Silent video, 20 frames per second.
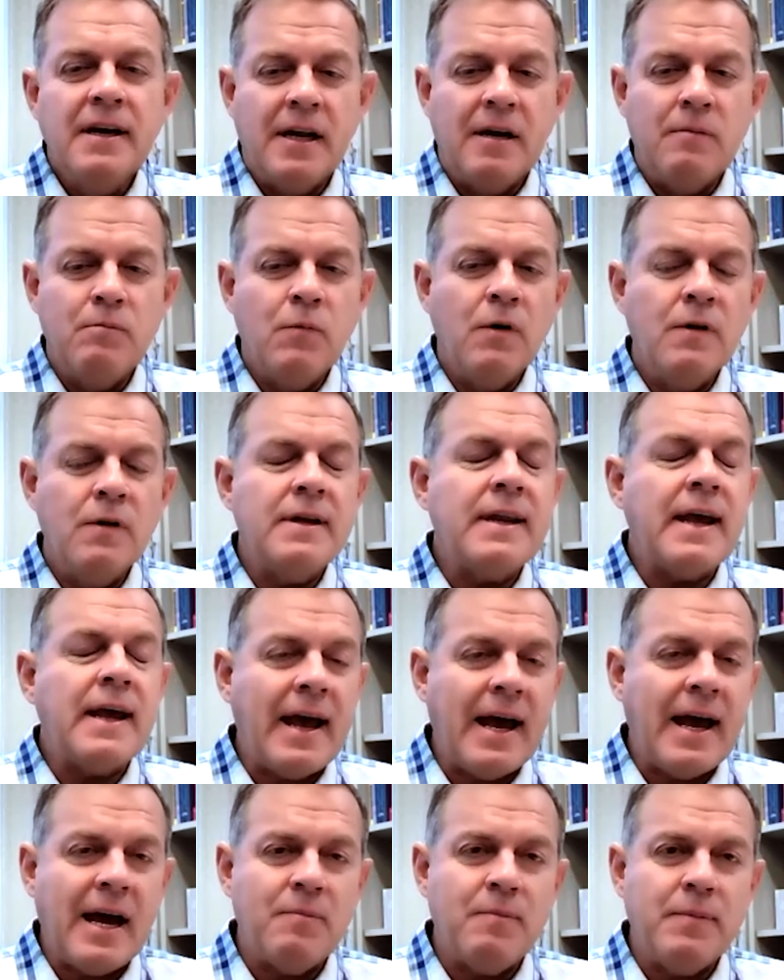And I'm more than
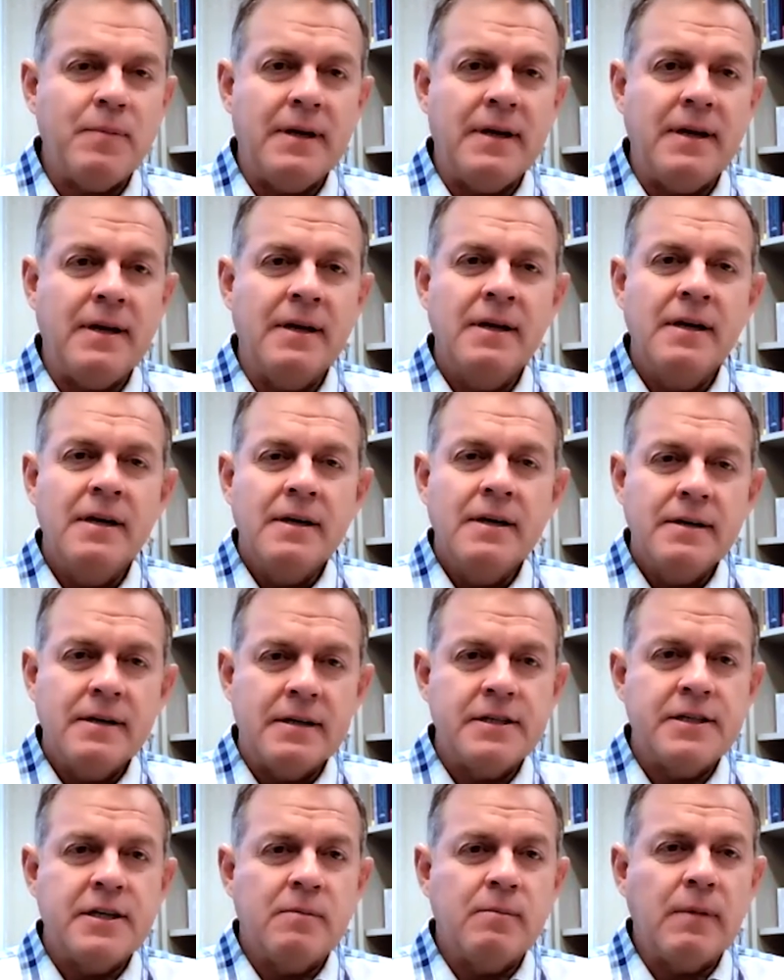happy
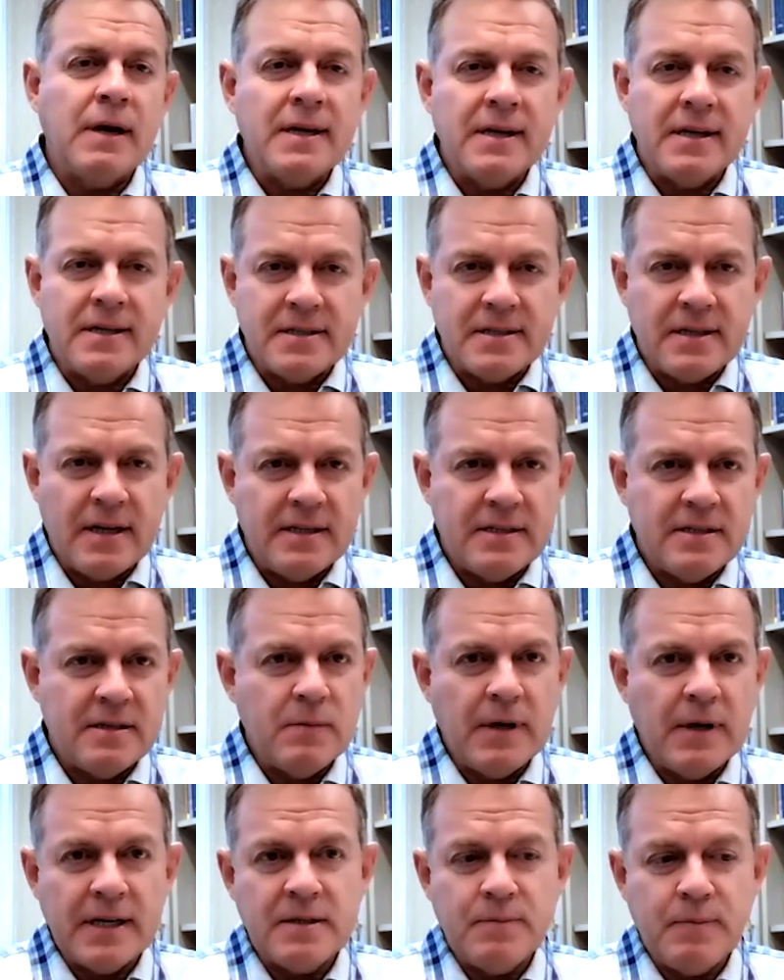to share my insights
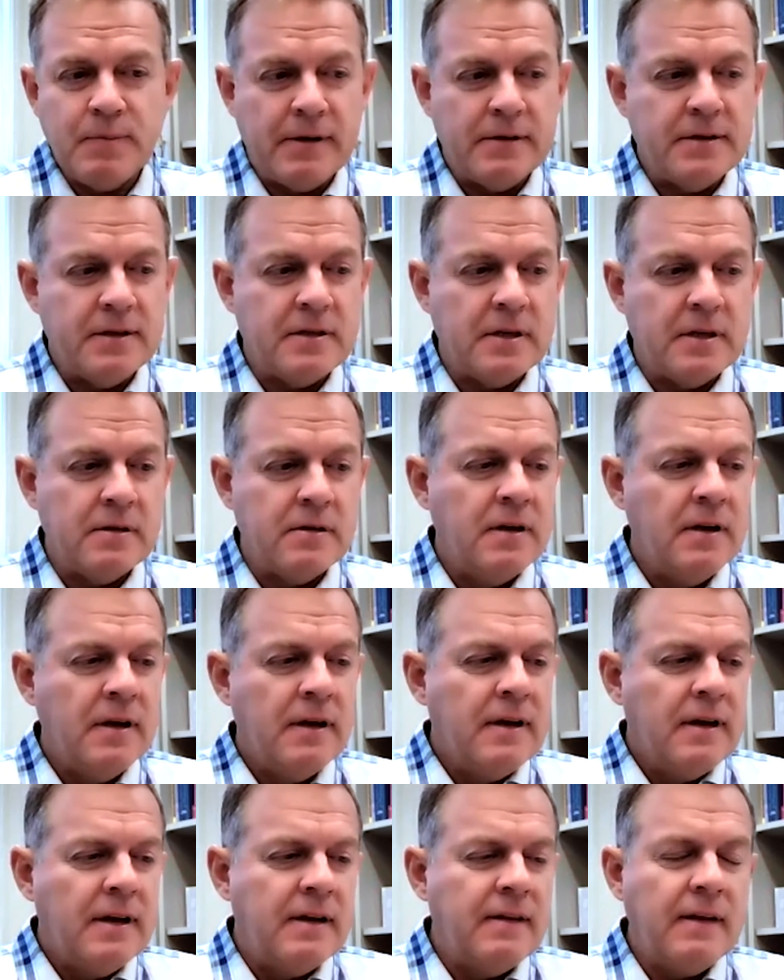and my experiences and
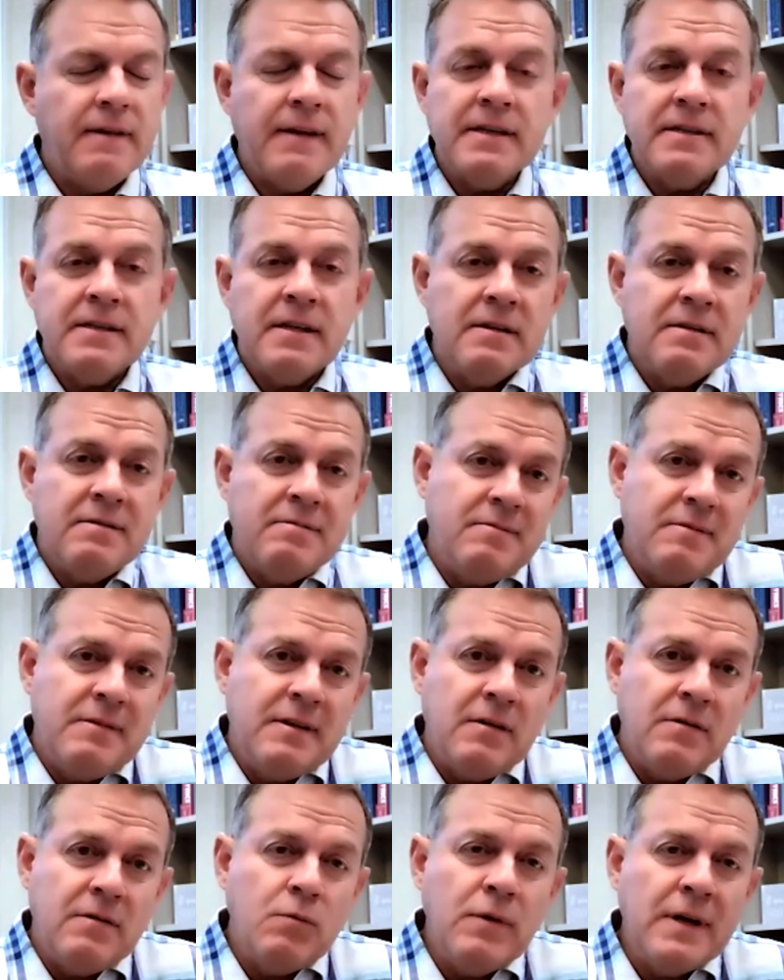the things that,
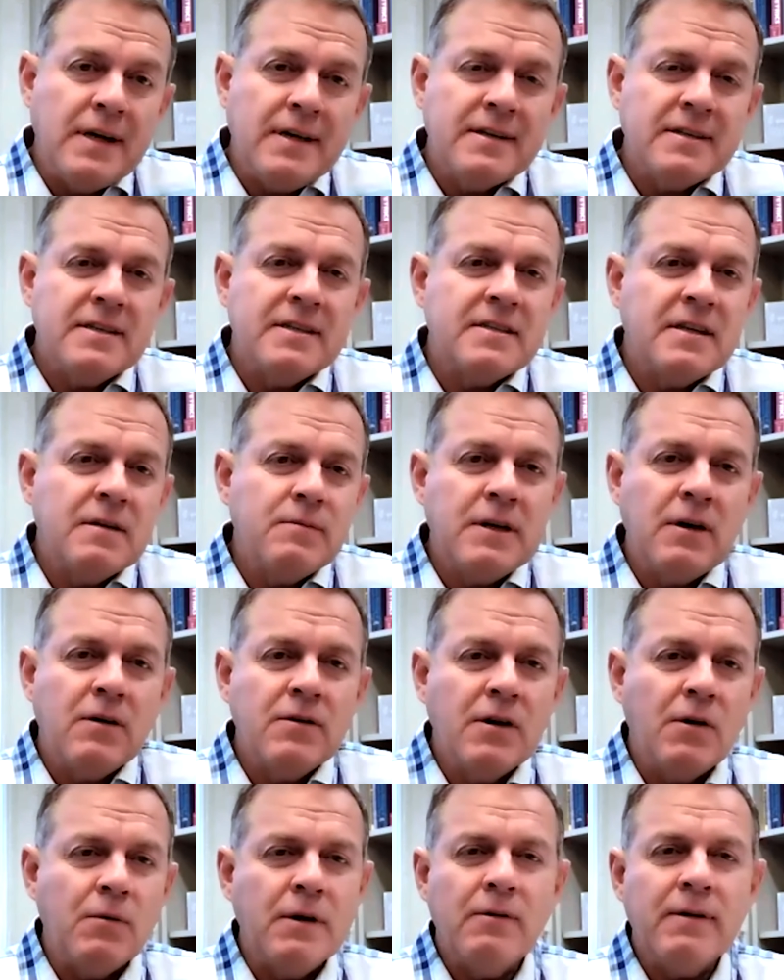the weaknesses that we
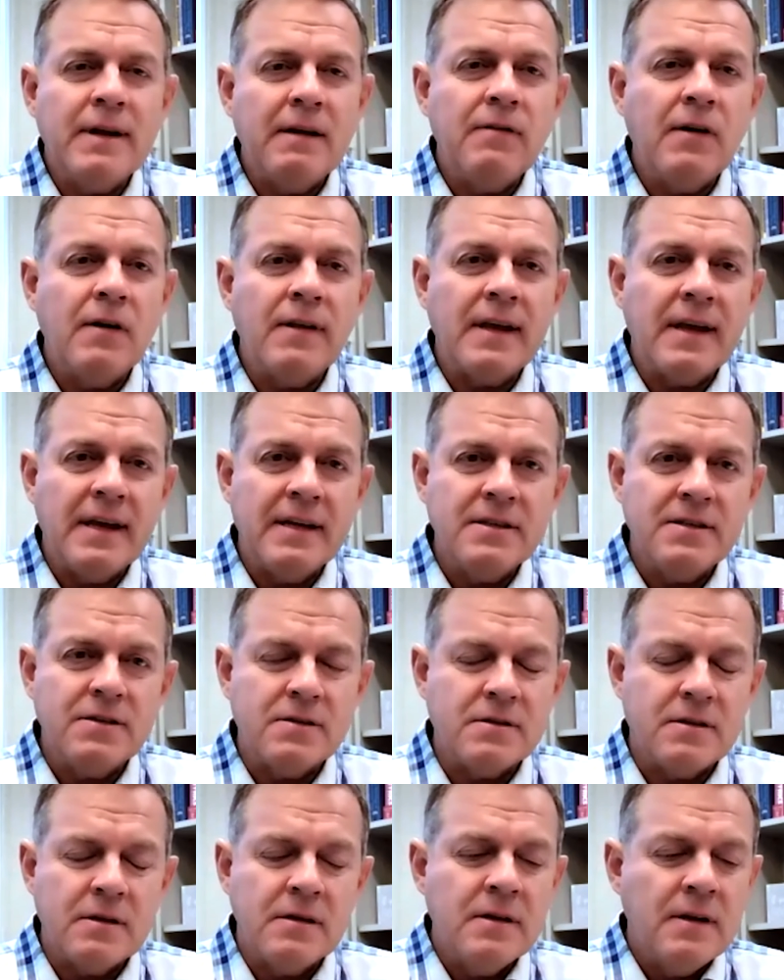don't know. We don't have all the
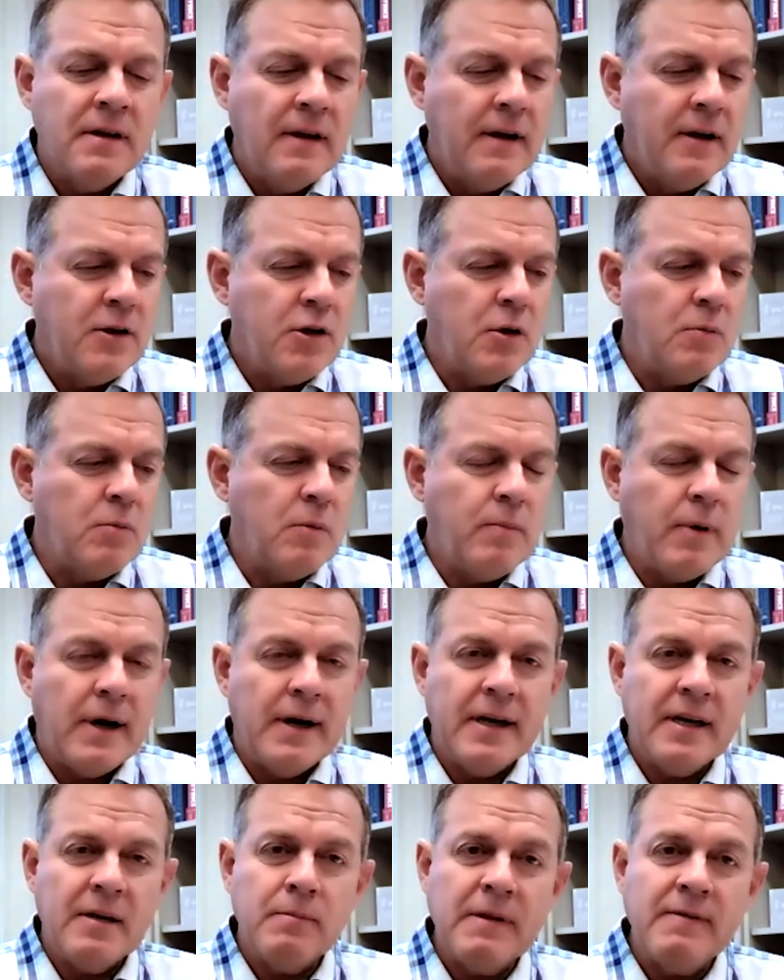answers. The human
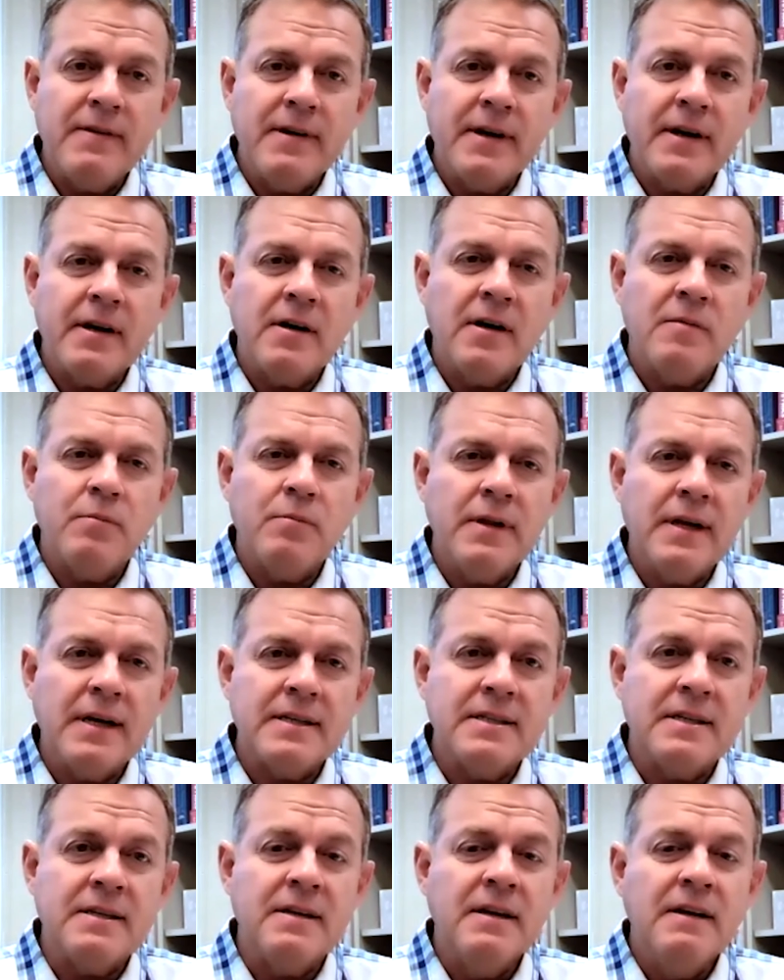body can be very
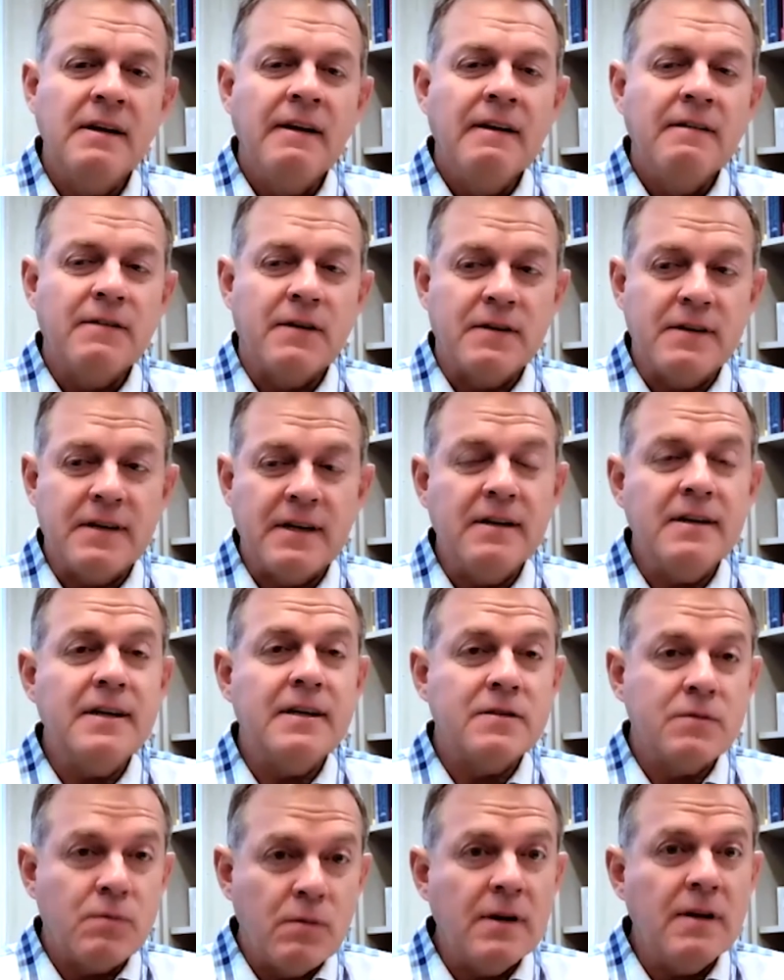complex, and
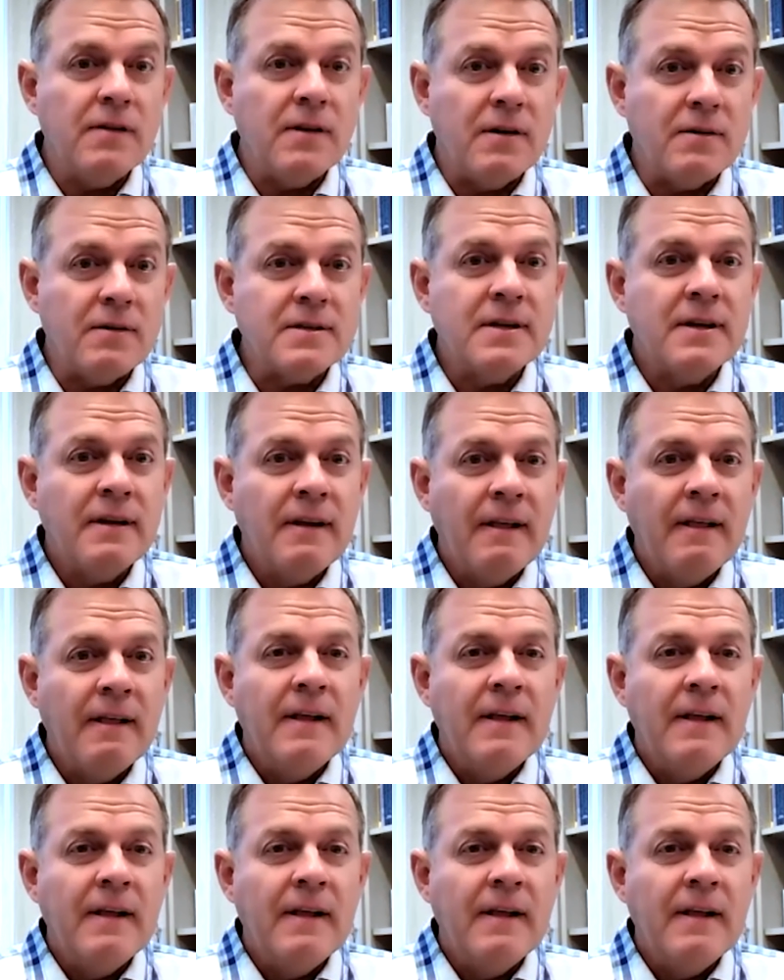fertility is one of those.